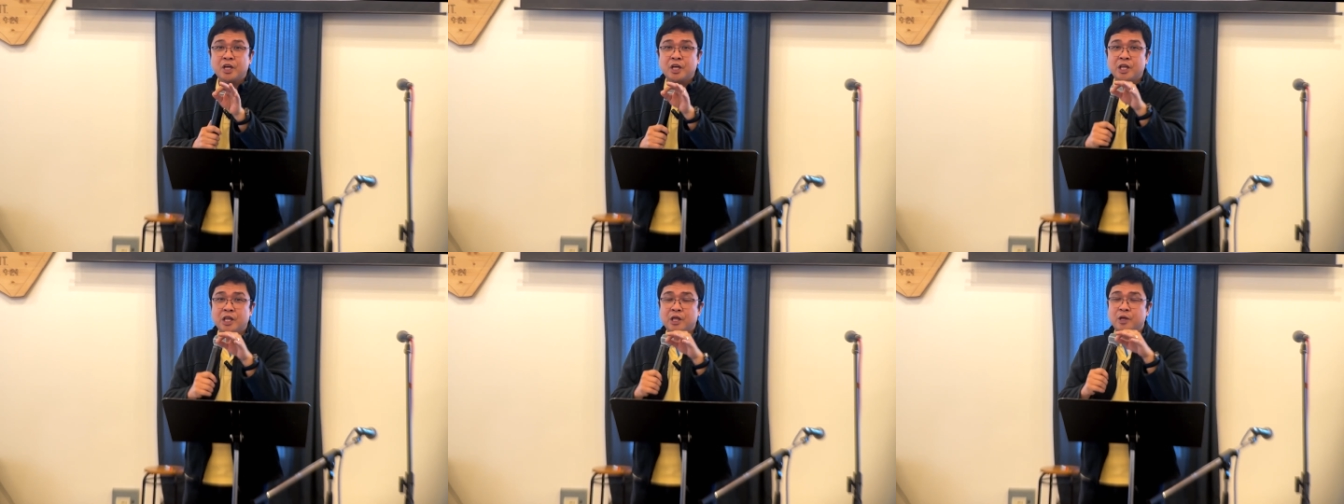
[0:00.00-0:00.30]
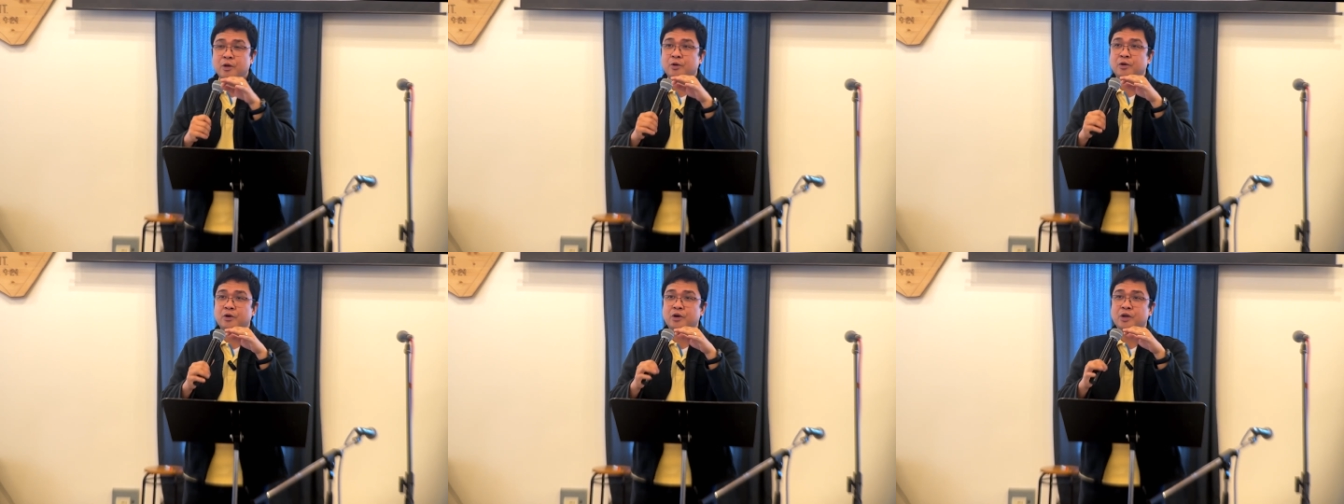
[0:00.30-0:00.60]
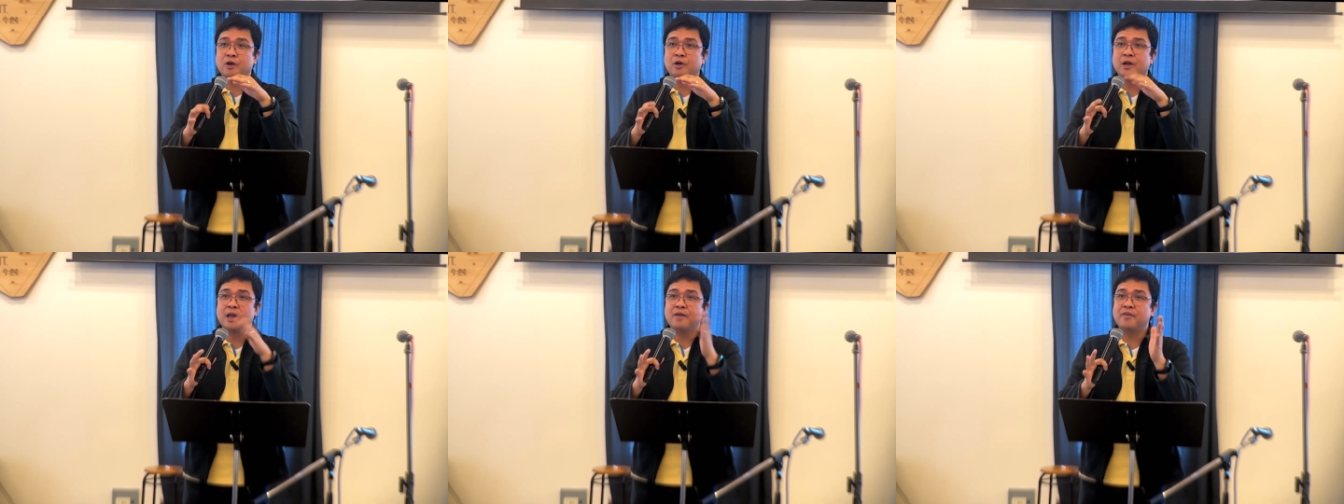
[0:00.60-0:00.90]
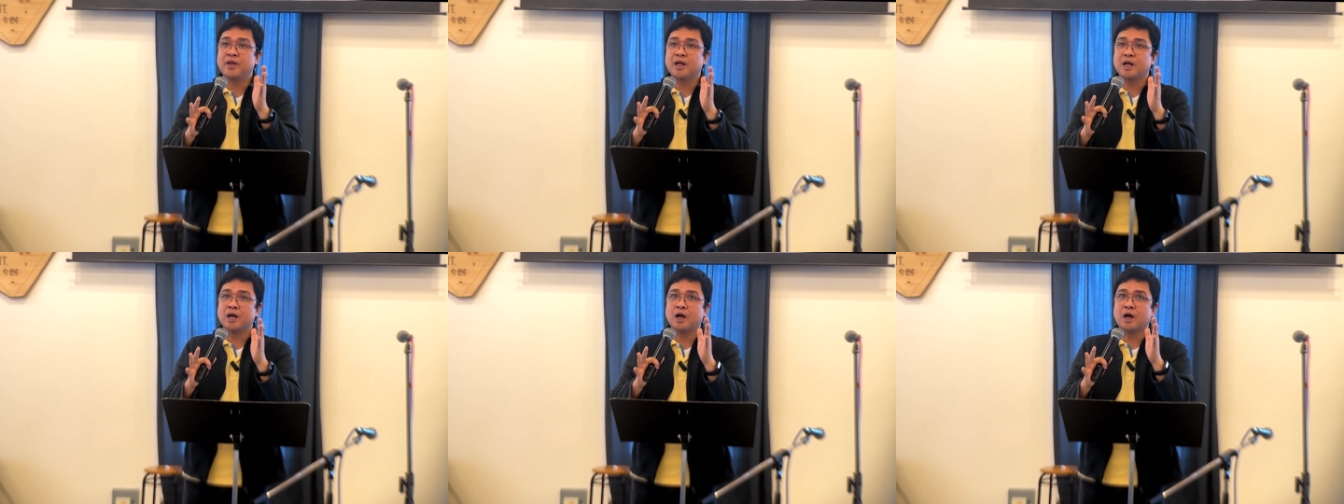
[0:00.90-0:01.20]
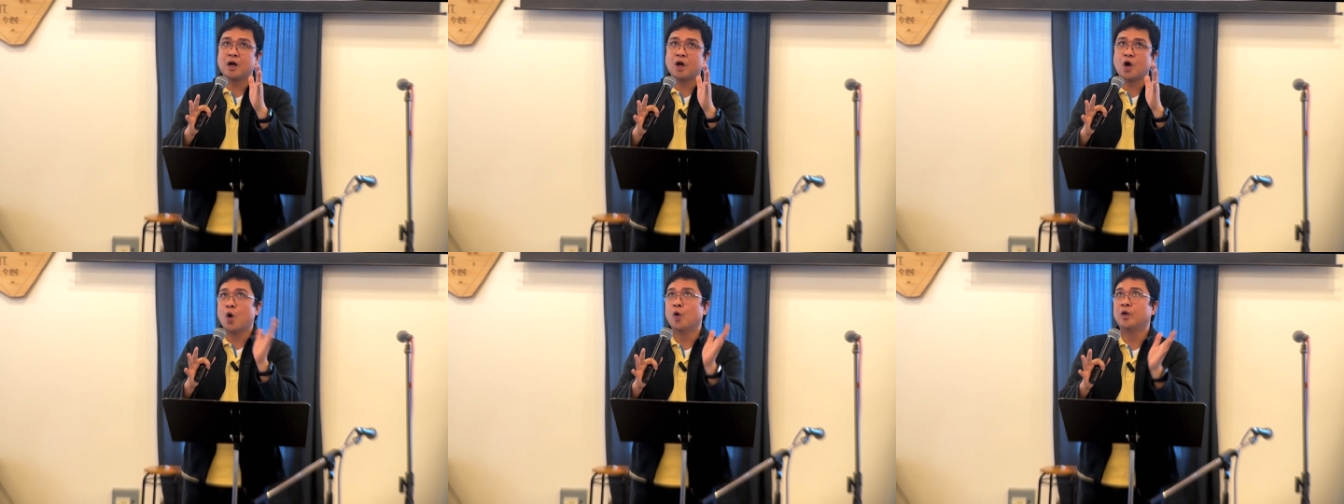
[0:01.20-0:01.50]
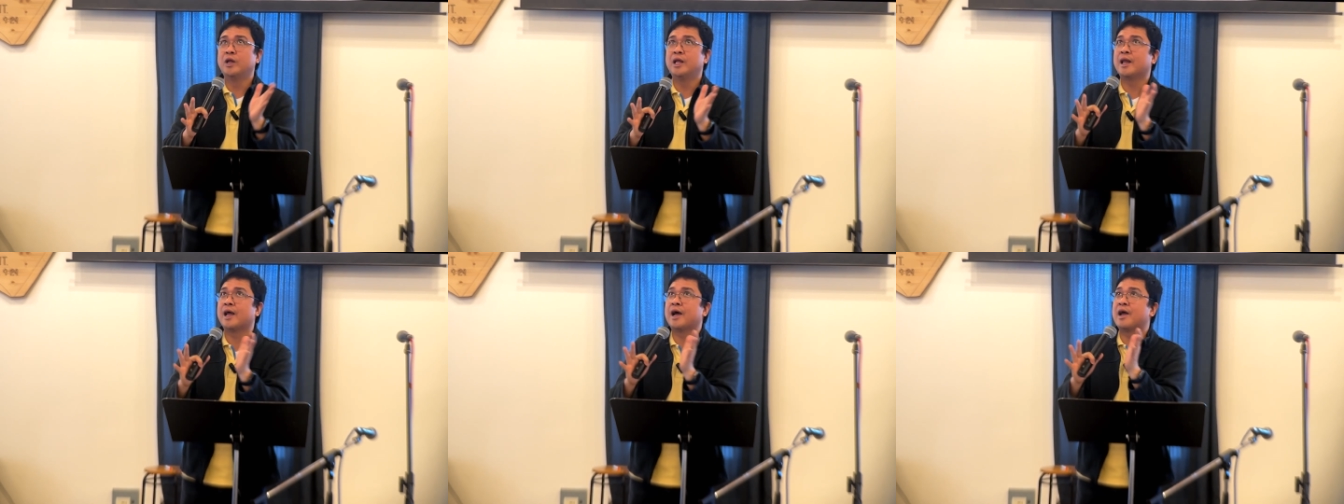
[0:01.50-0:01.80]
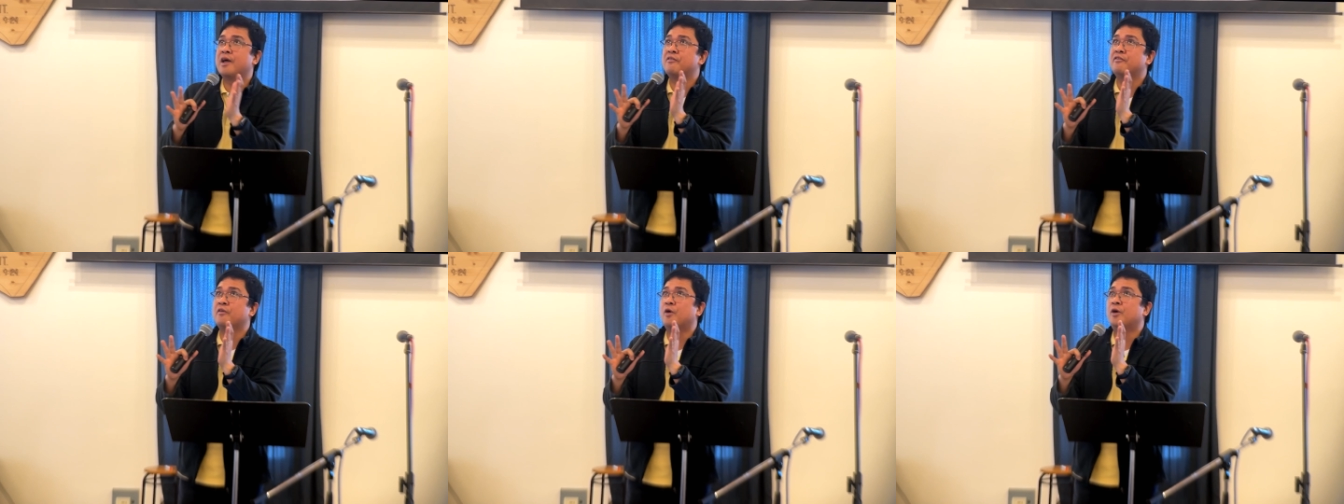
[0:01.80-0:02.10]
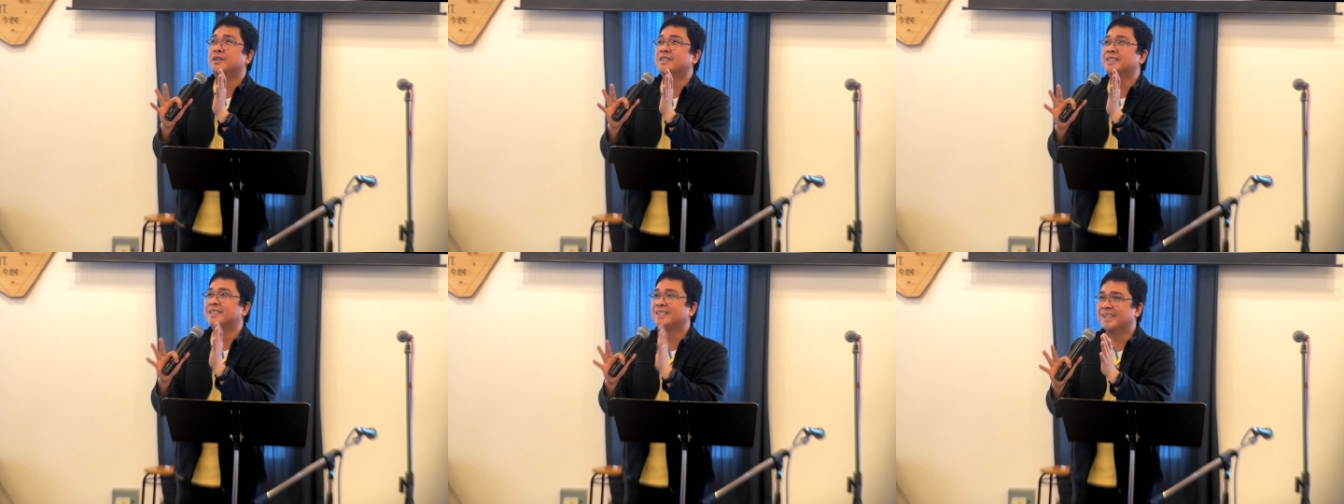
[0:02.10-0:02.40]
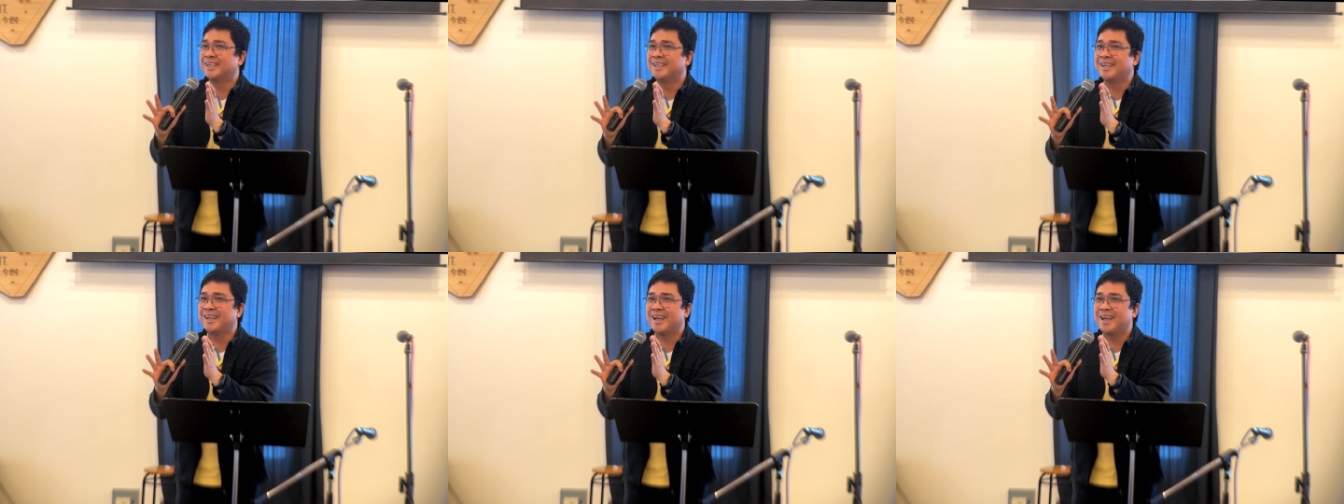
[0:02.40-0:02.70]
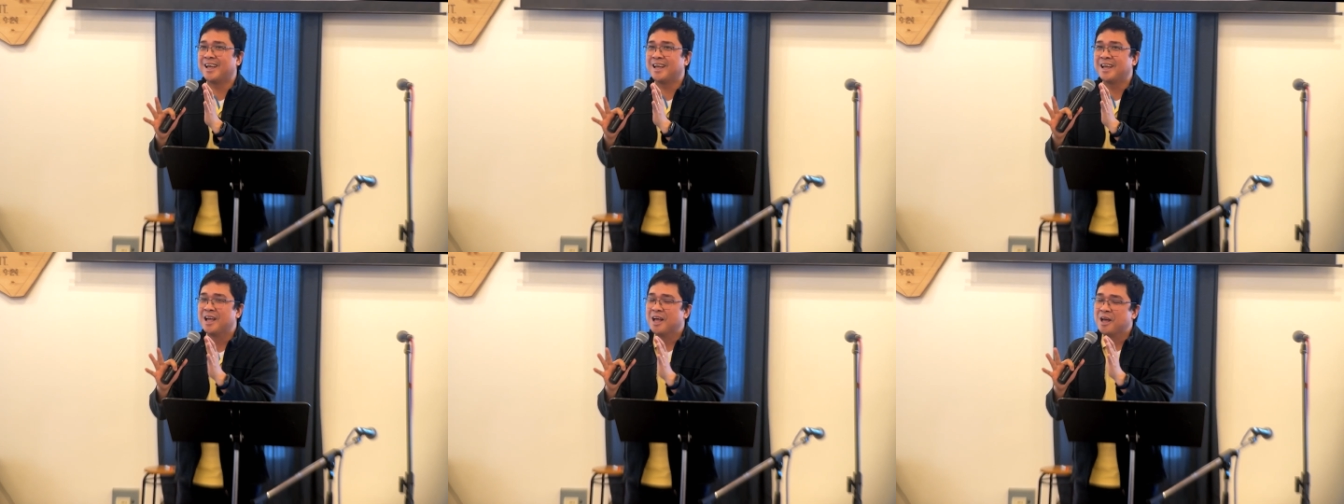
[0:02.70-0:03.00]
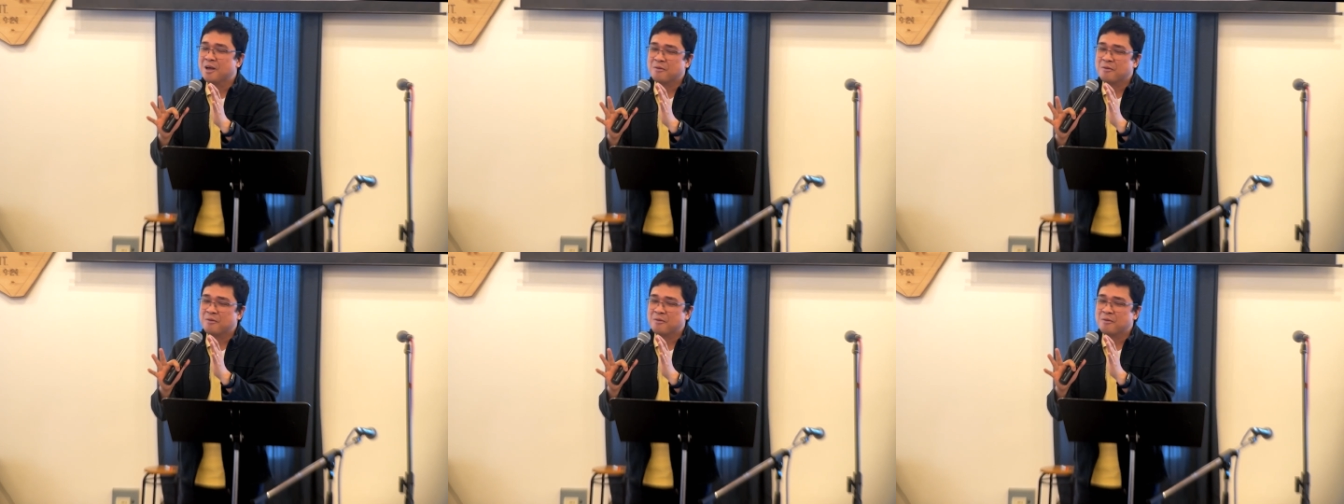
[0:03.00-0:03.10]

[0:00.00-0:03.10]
you're, you're living a holy life on Sunday,